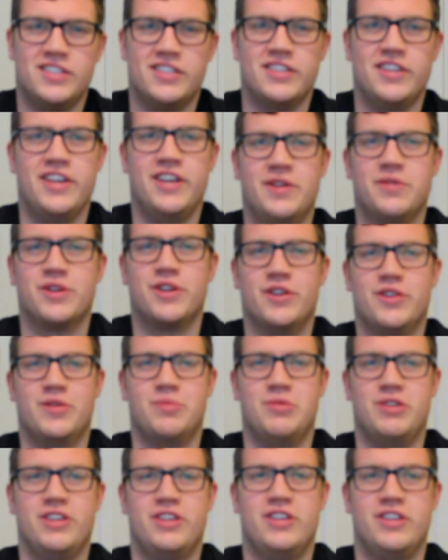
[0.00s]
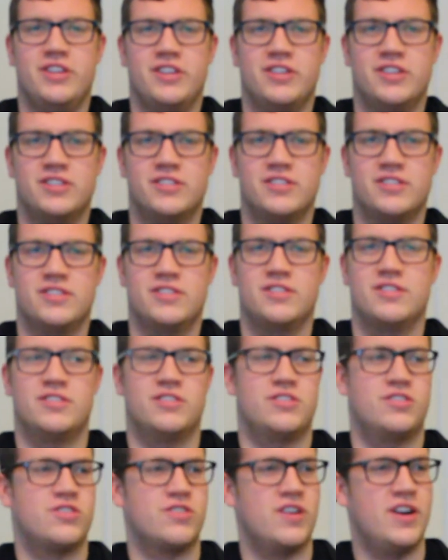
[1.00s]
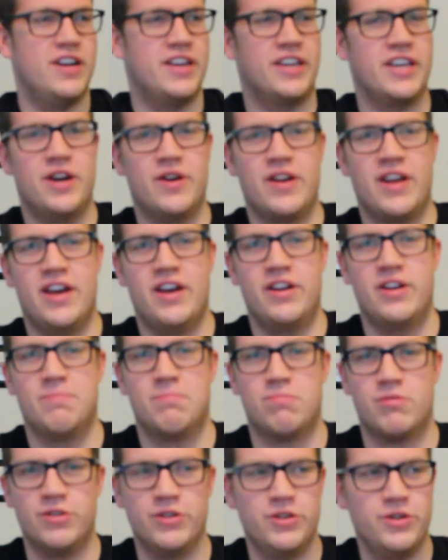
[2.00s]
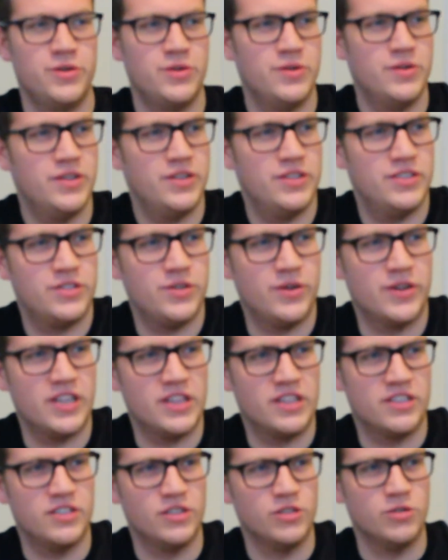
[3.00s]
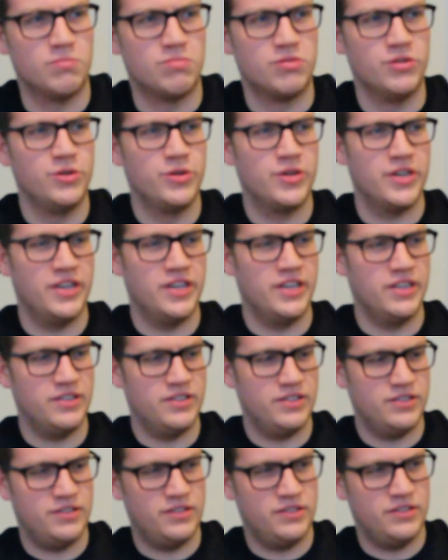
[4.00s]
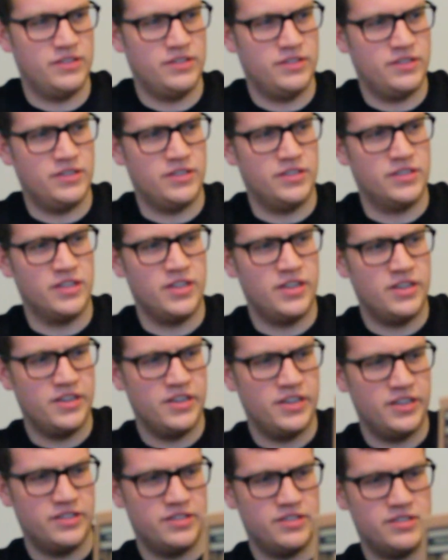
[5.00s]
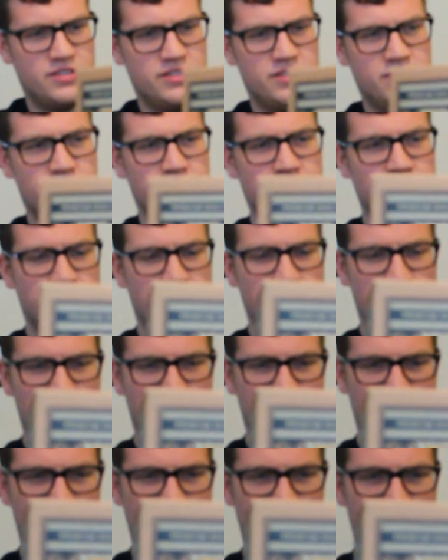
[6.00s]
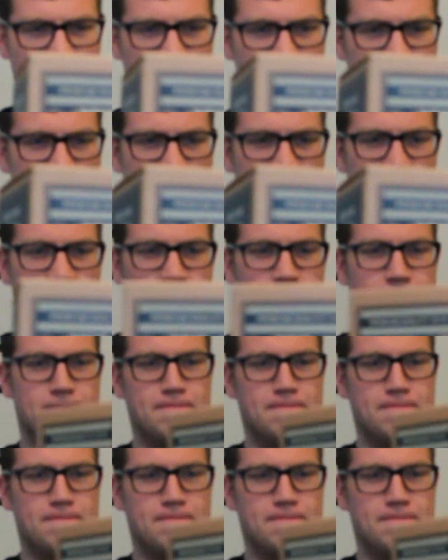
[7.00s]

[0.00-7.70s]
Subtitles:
Today we're going to be trying out how to brew. So I got this little brew kit online. So this is it.